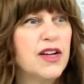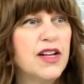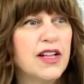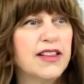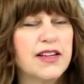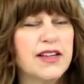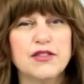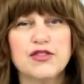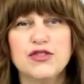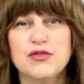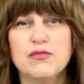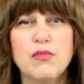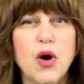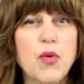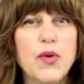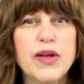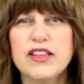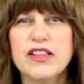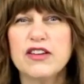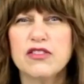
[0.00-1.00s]
they're
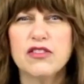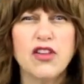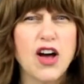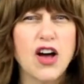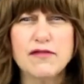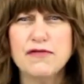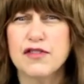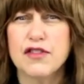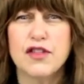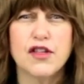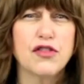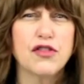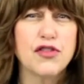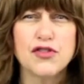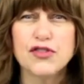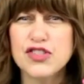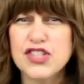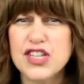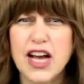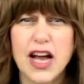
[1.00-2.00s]
mowing their lawn for the
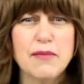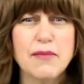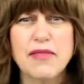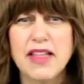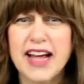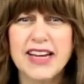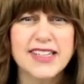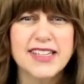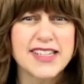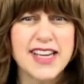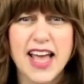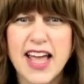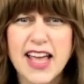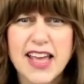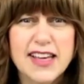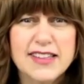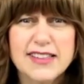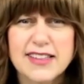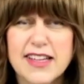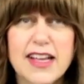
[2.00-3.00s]
third time that day
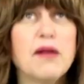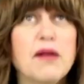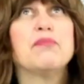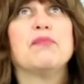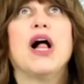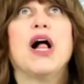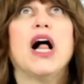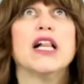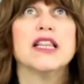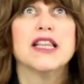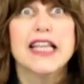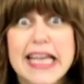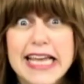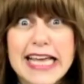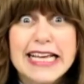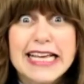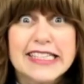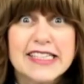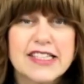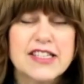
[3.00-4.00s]
and the uh,
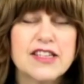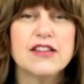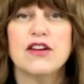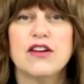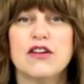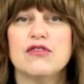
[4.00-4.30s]
police, you know.